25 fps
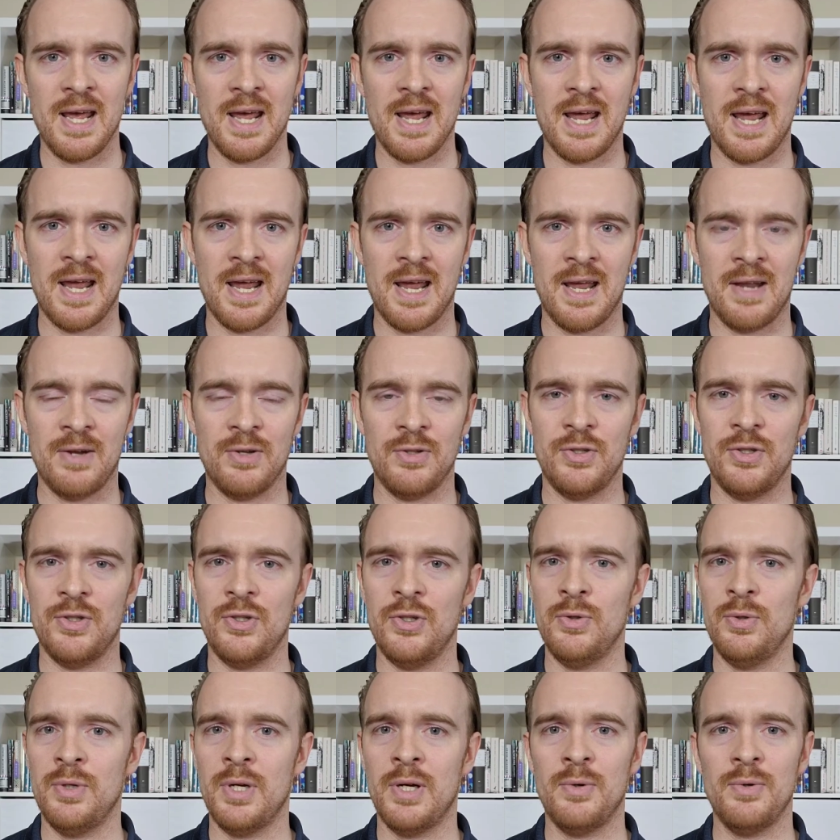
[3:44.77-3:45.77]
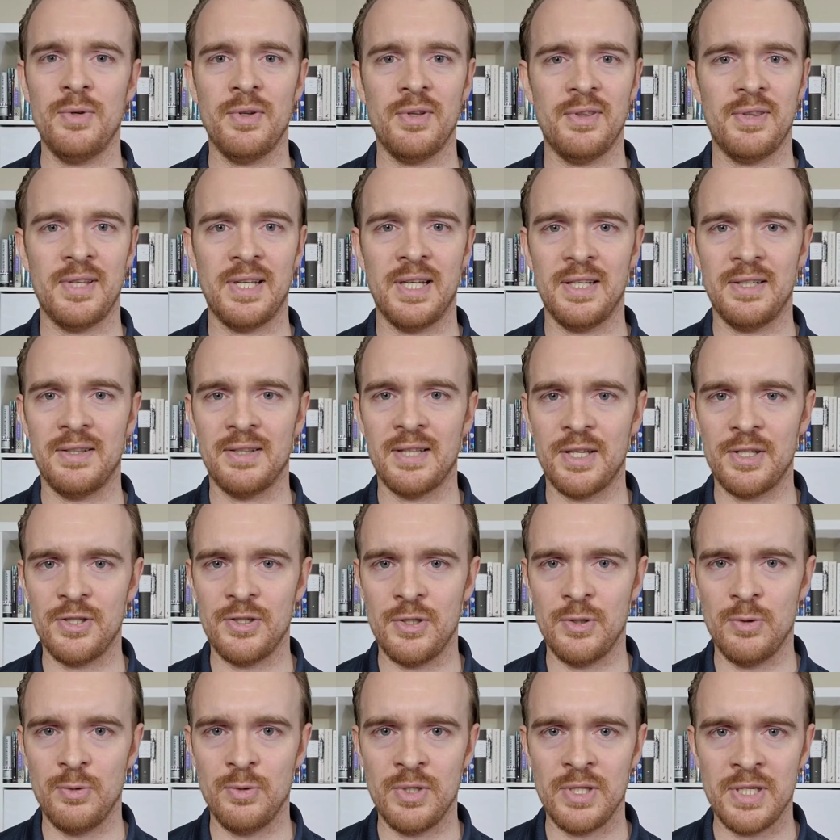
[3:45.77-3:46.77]
and you don't think that
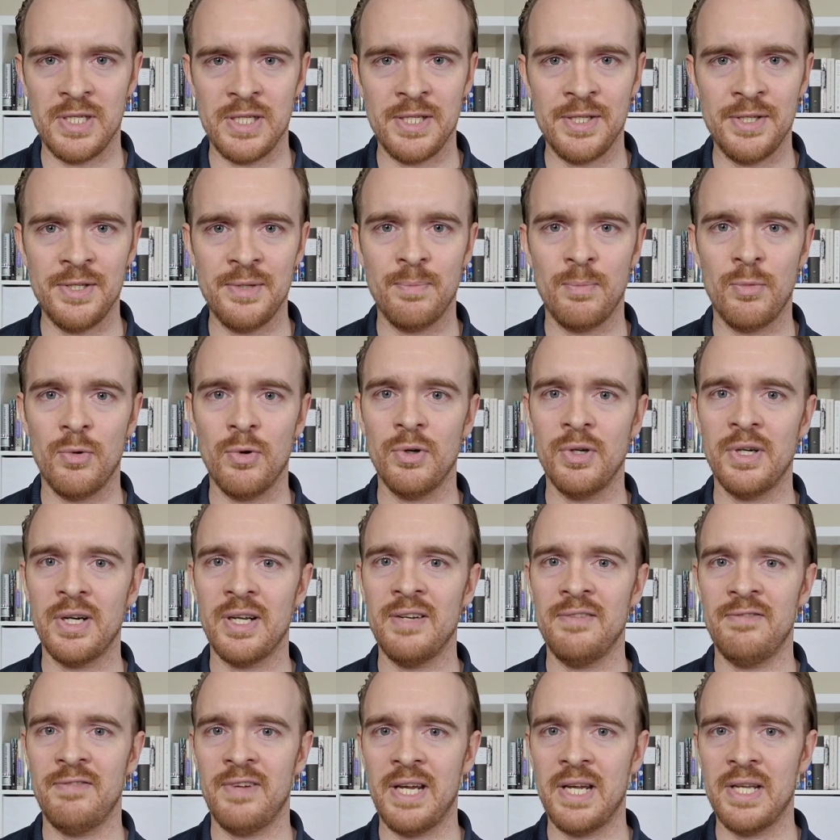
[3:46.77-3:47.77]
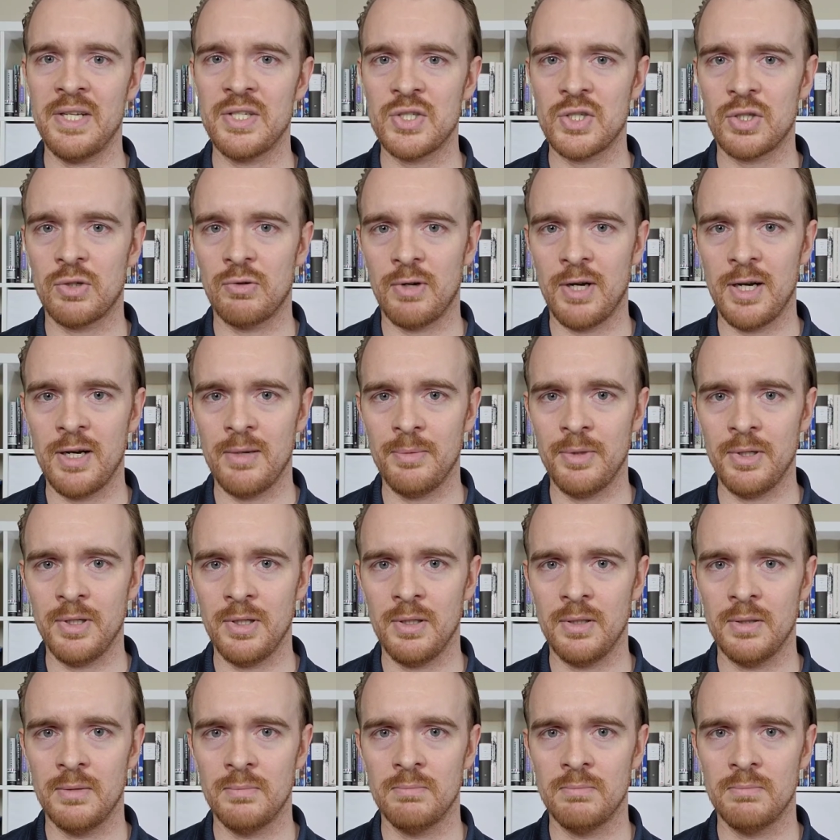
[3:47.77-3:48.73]
you need more advanced grammar,